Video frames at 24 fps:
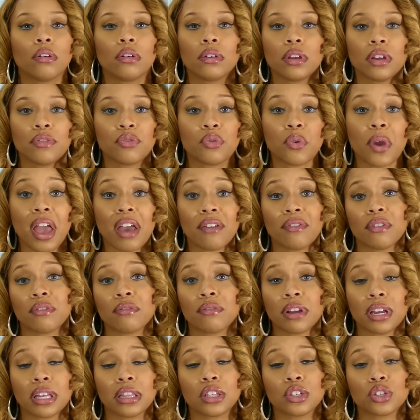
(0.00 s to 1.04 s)
if you haven't
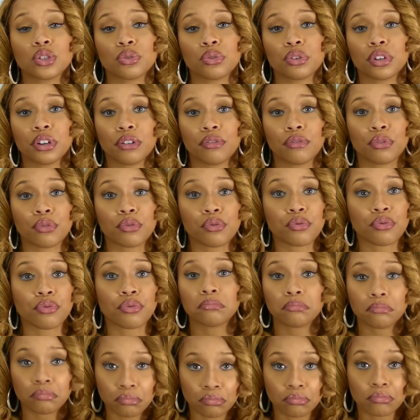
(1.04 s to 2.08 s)
read the story of
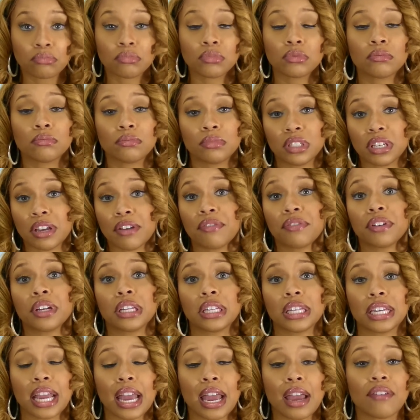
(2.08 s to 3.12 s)
Ruth,
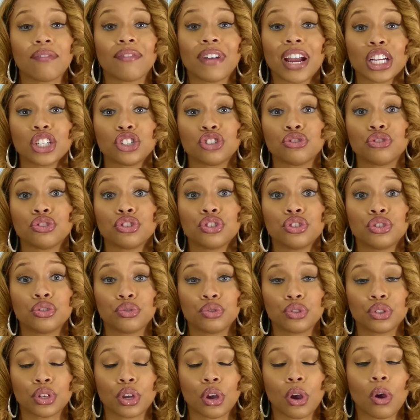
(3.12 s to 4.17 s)
definitely I invite you to do
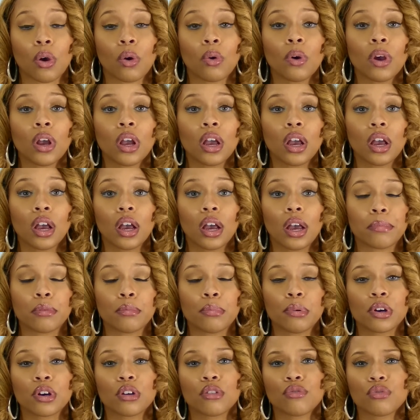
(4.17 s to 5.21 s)
so. The
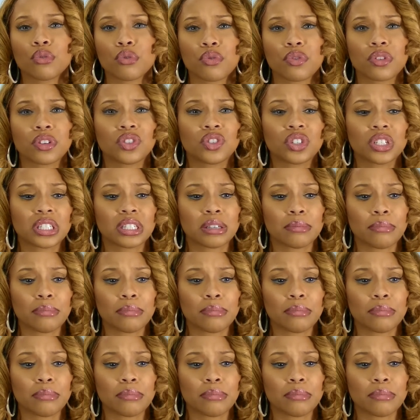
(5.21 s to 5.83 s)
book of Ruth is just